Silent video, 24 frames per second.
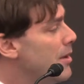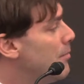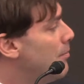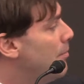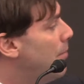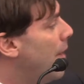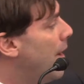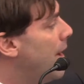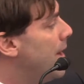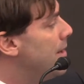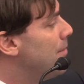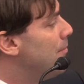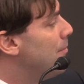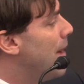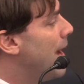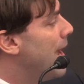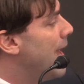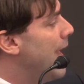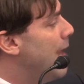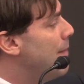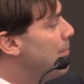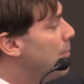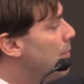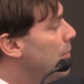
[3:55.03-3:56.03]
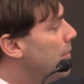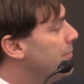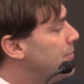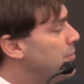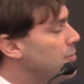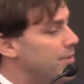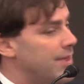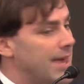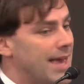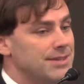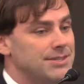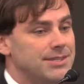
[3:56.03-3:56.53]
But by April of
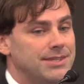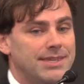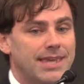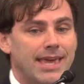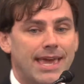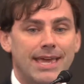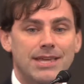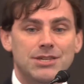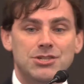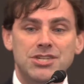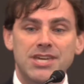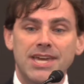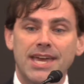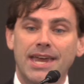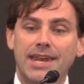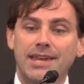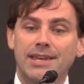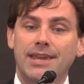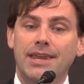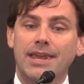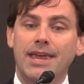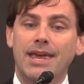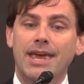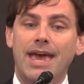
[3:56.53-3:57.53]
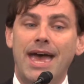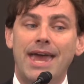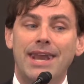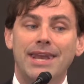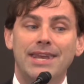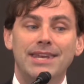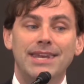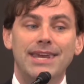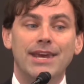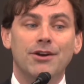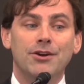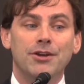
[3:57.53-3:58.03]
2010, she had a
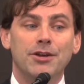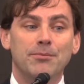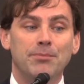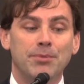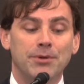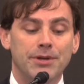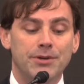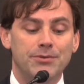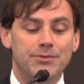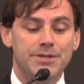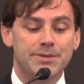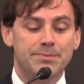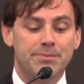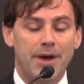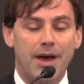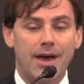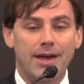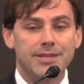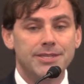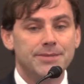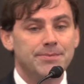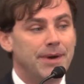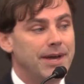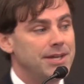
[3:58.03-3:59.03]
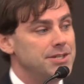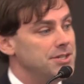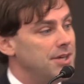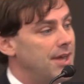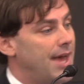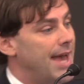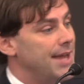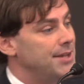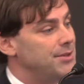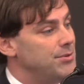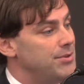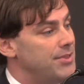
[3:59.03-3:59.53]
near complete response. By
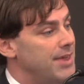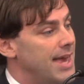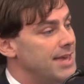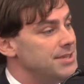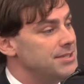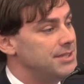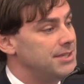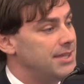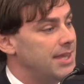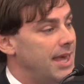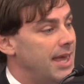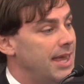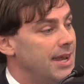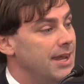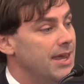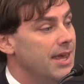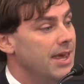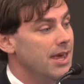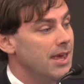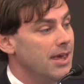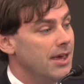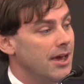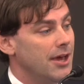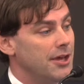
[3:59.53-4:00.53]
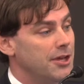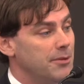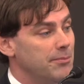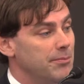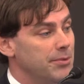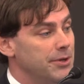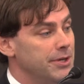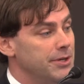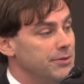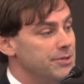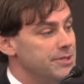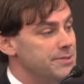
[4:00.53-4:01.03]
July 2010, a
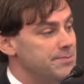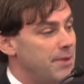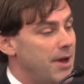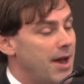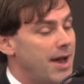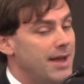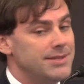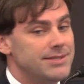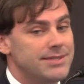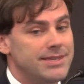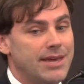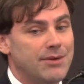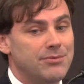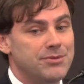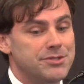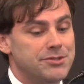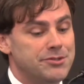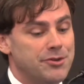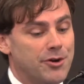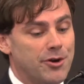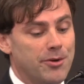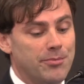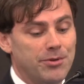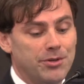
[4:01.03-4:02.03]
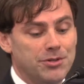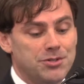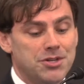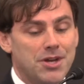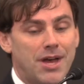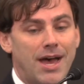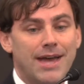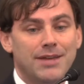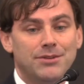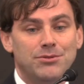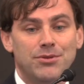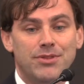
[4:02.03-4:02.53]
complete response that was durable
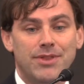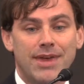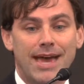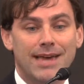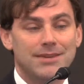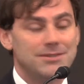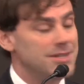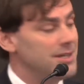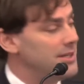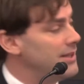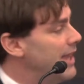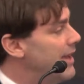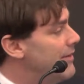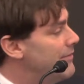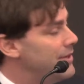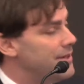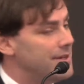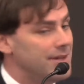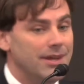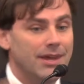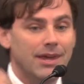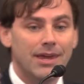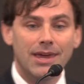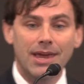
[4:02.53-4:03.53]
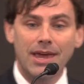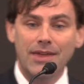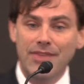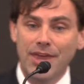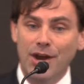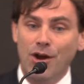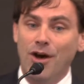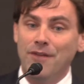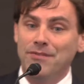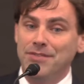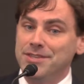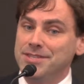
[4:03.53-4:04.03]
July 2011, and then
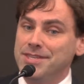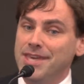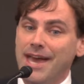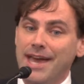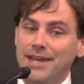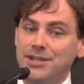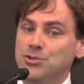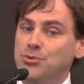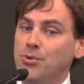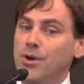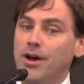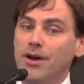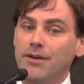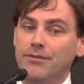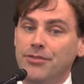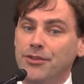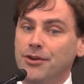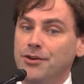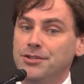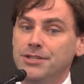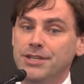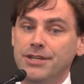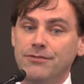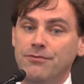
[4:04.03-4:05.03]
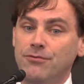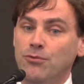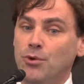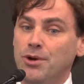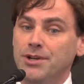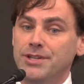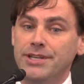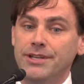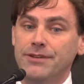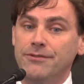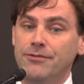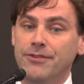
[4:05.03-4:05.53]
off the slide 12, 13,
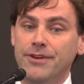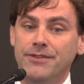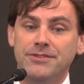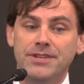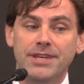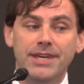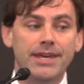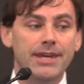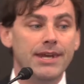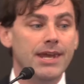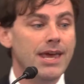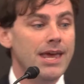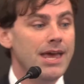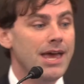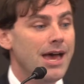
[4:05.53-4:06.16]
14, 15.